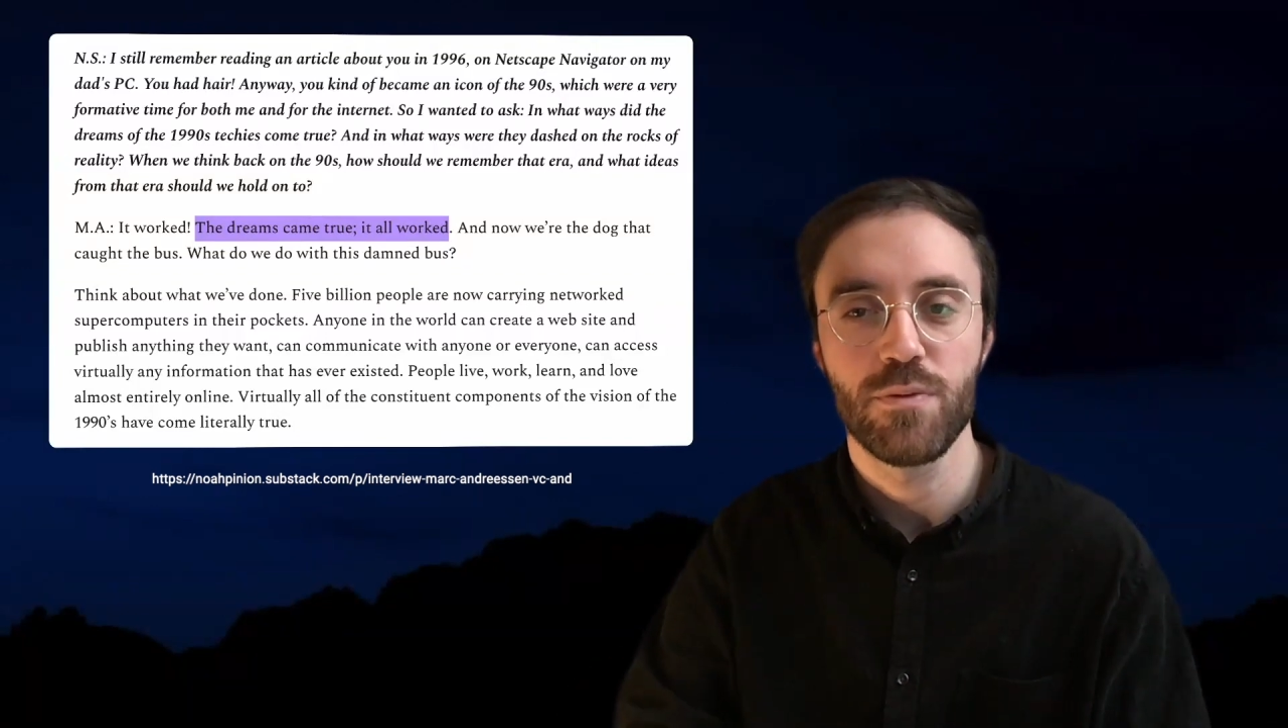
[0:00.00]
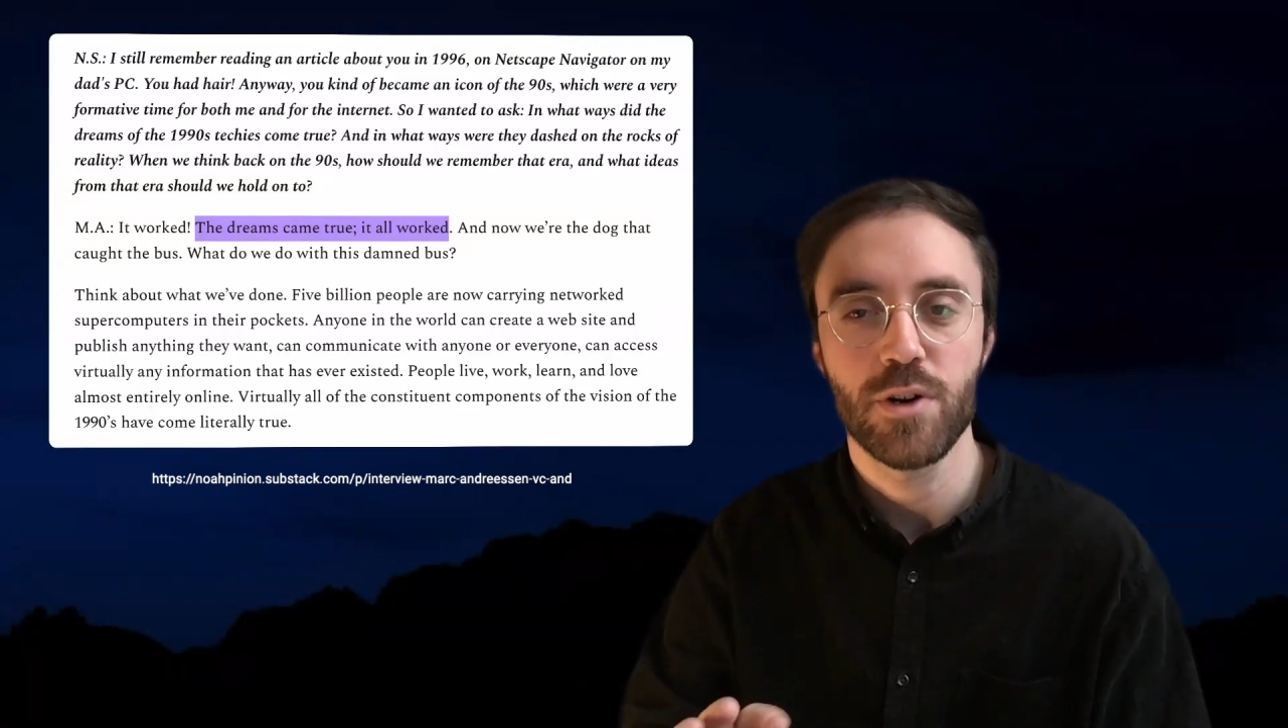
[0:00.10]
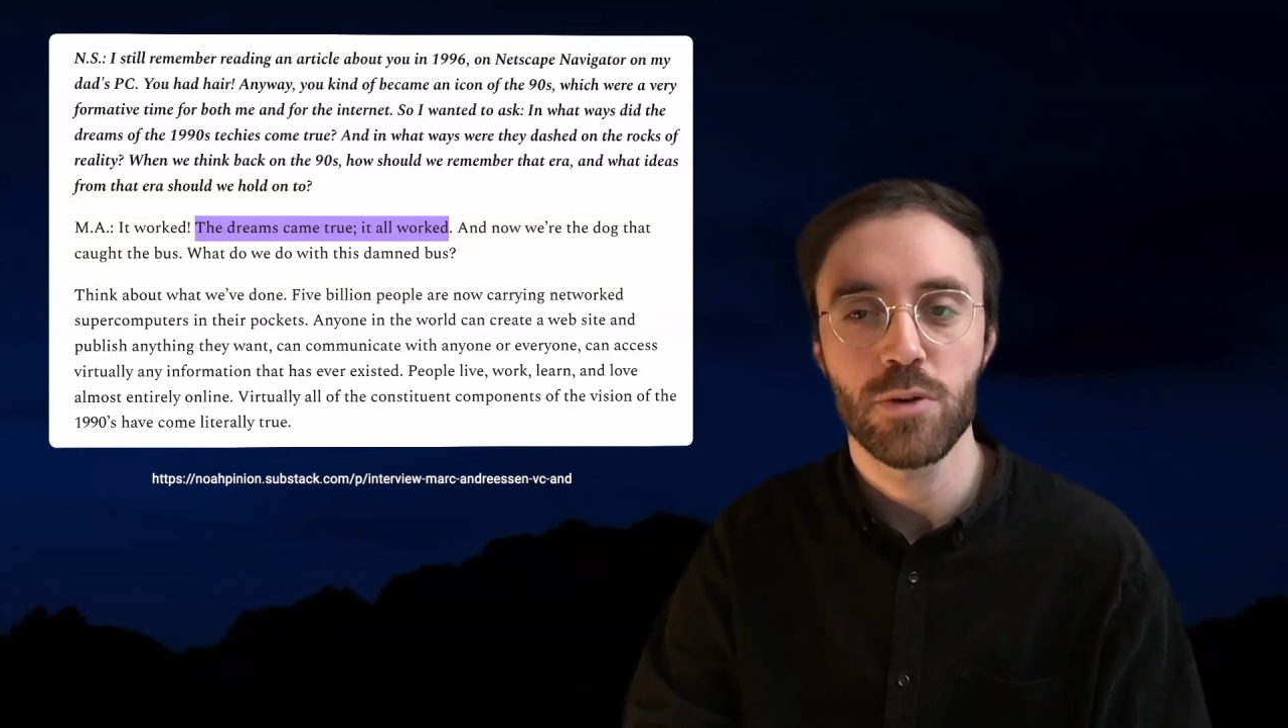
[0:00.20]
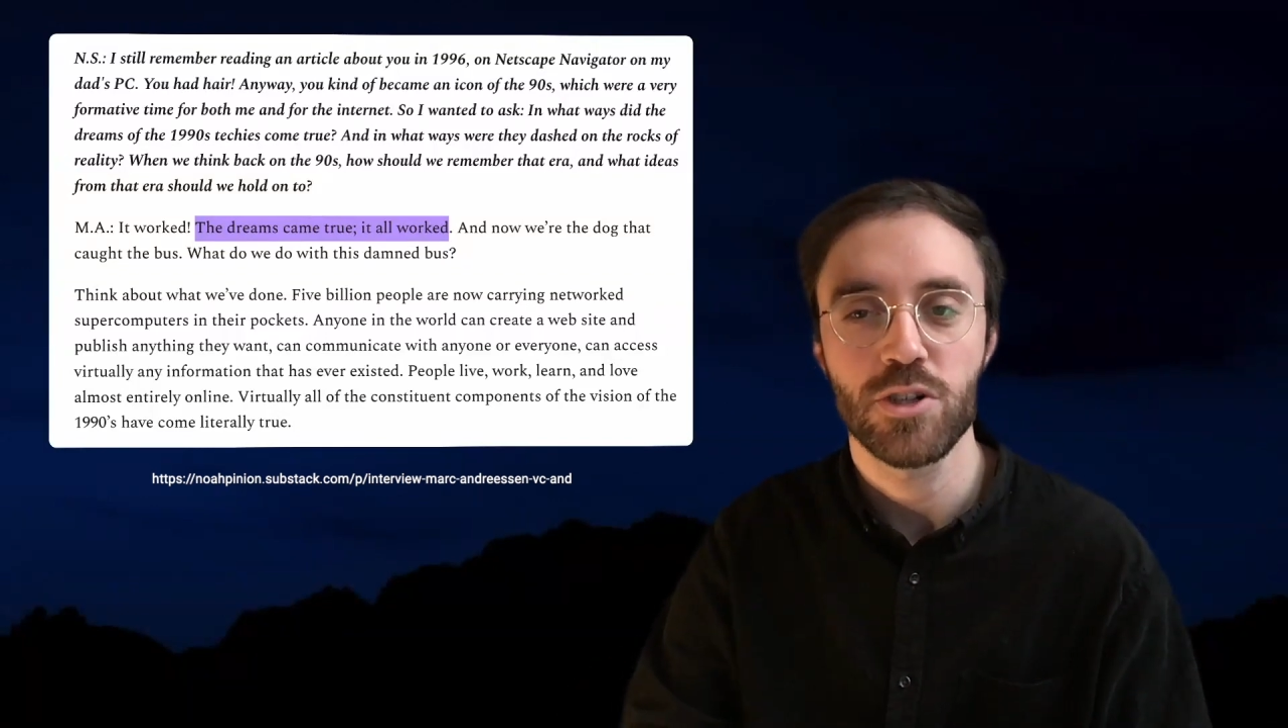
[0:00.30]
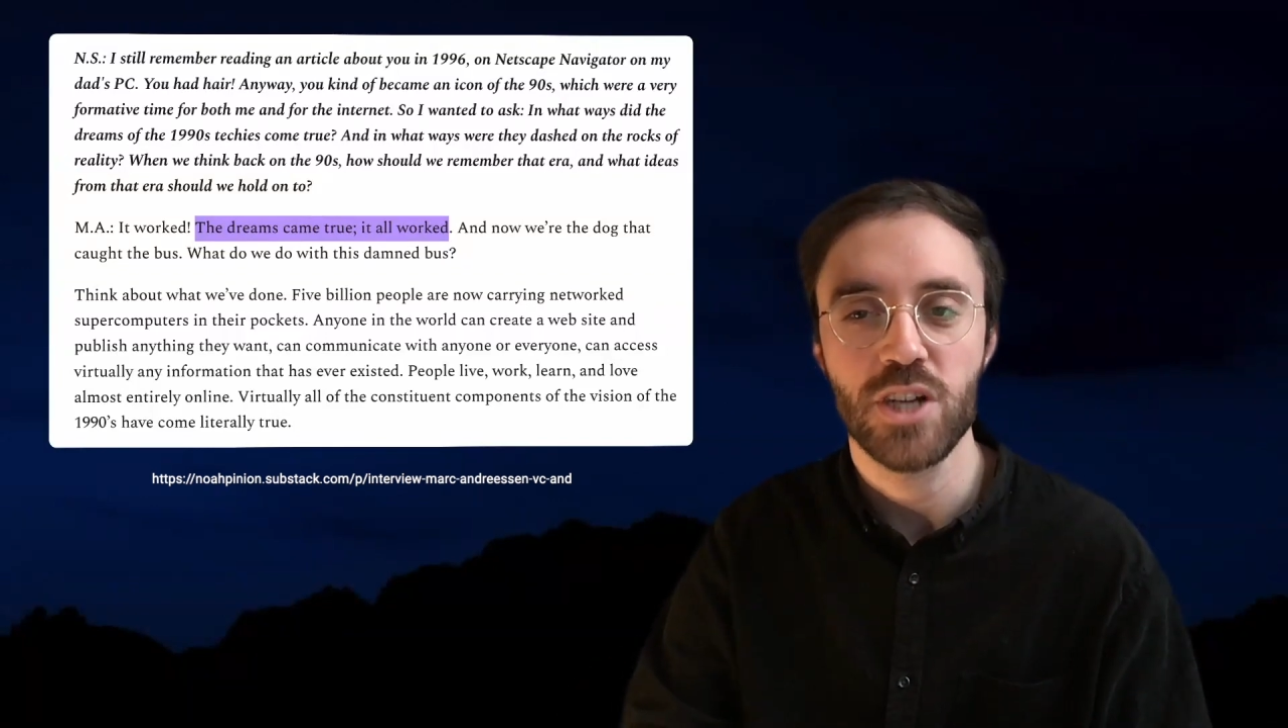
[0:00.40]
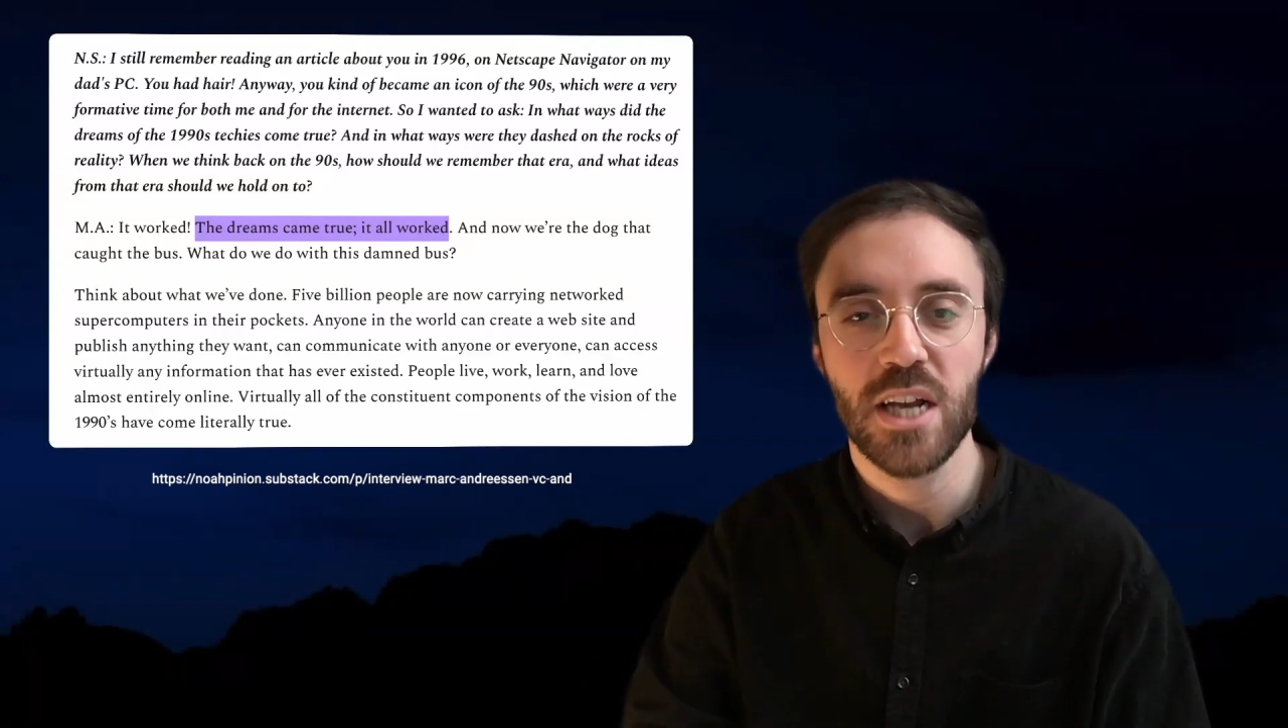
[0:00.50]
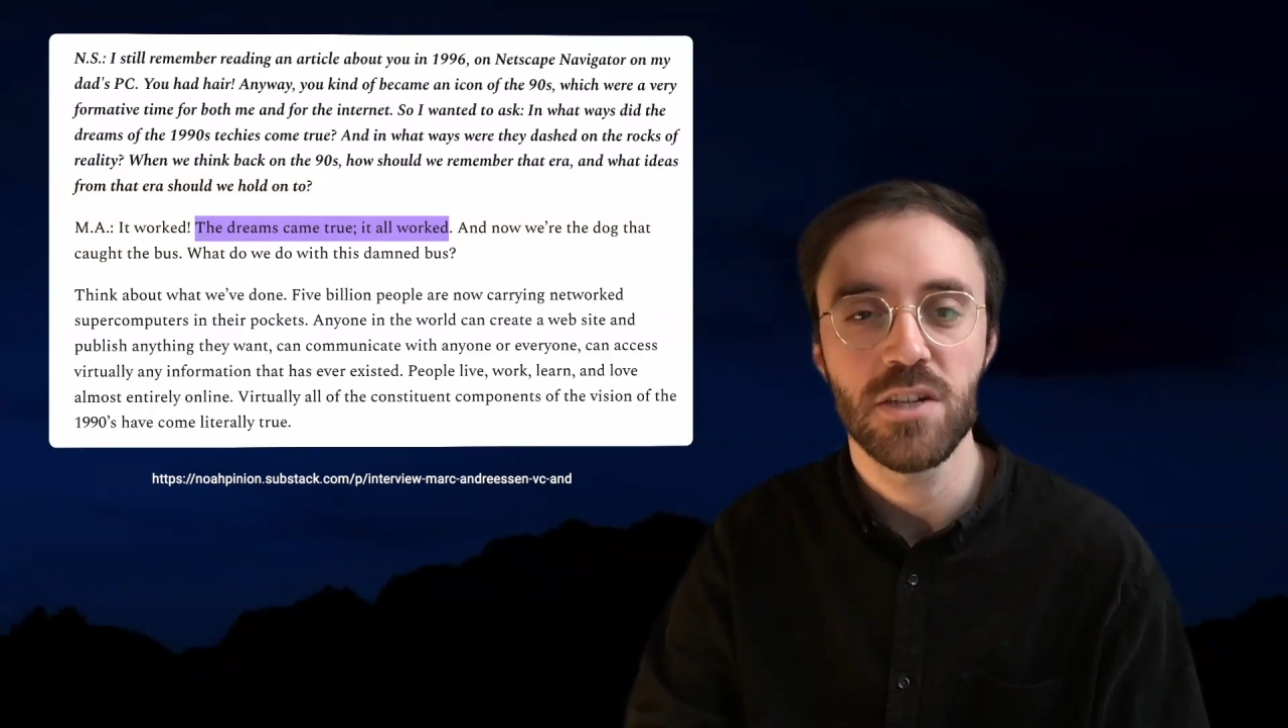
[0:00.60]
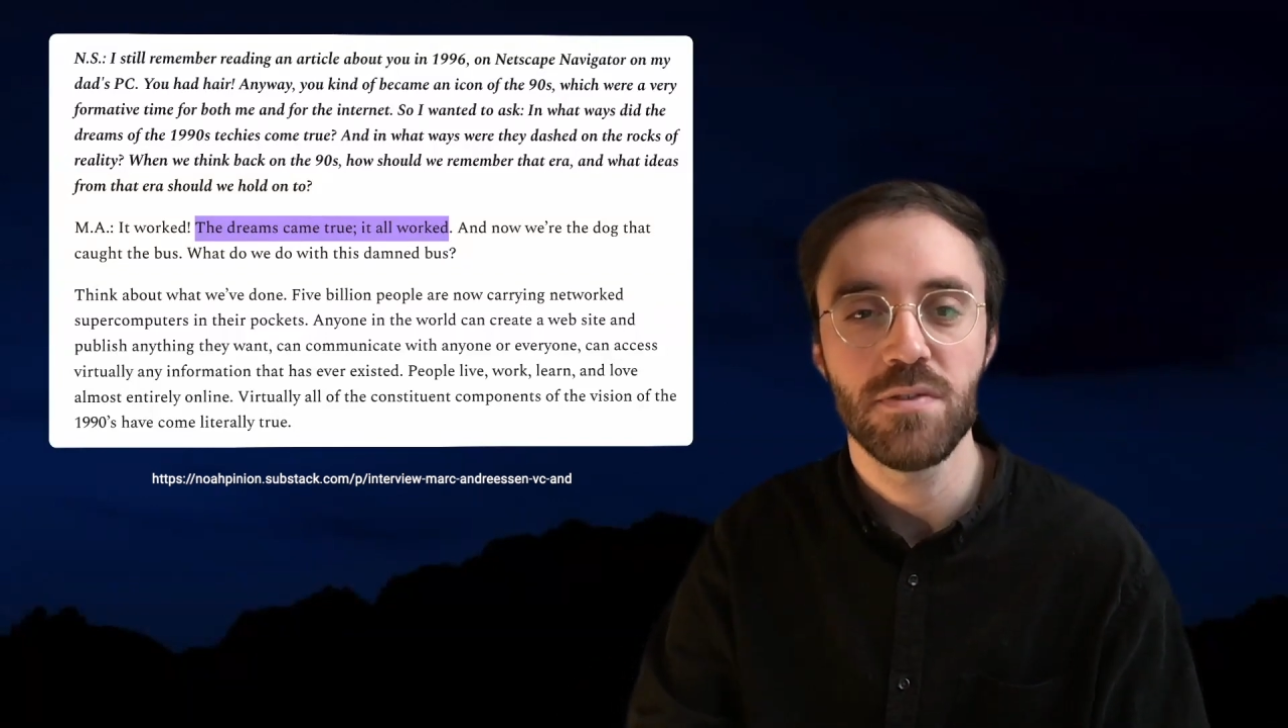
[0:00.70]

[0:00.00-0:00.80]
very much active